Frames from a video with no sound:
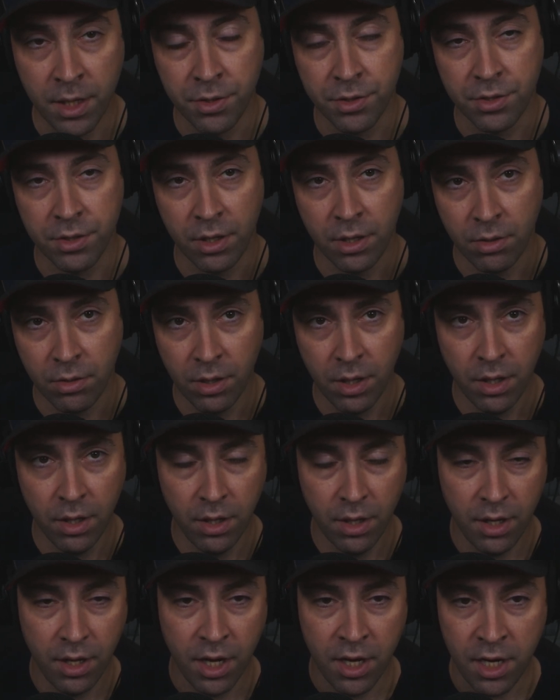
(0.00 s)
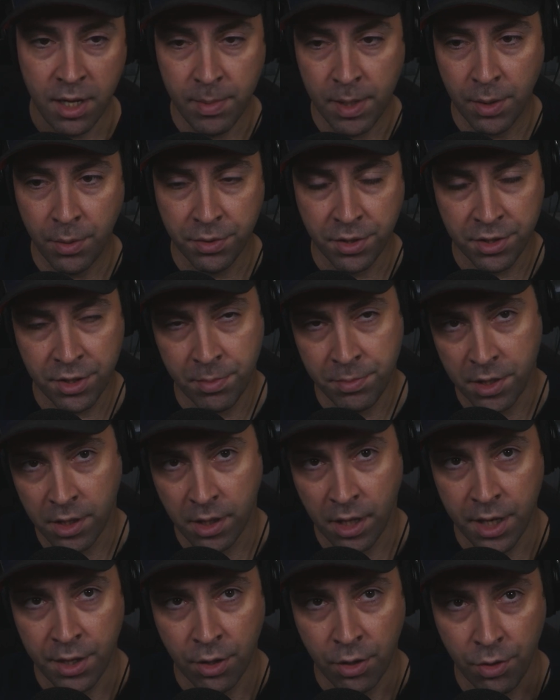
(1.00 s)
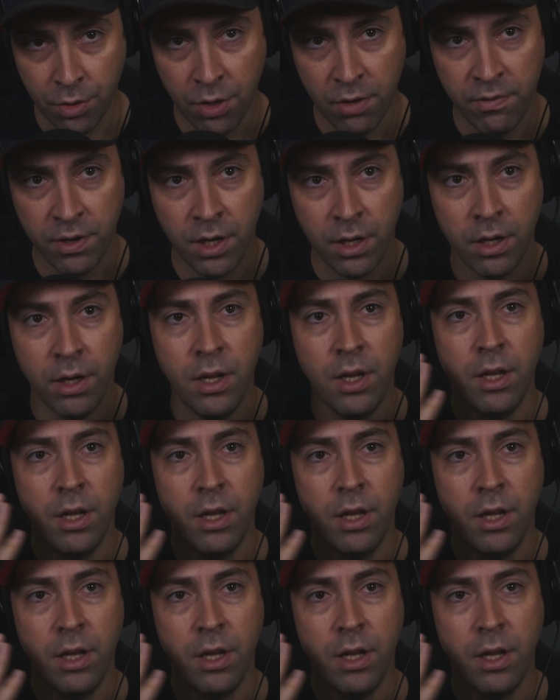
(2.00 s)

So an email with the subject line holdover,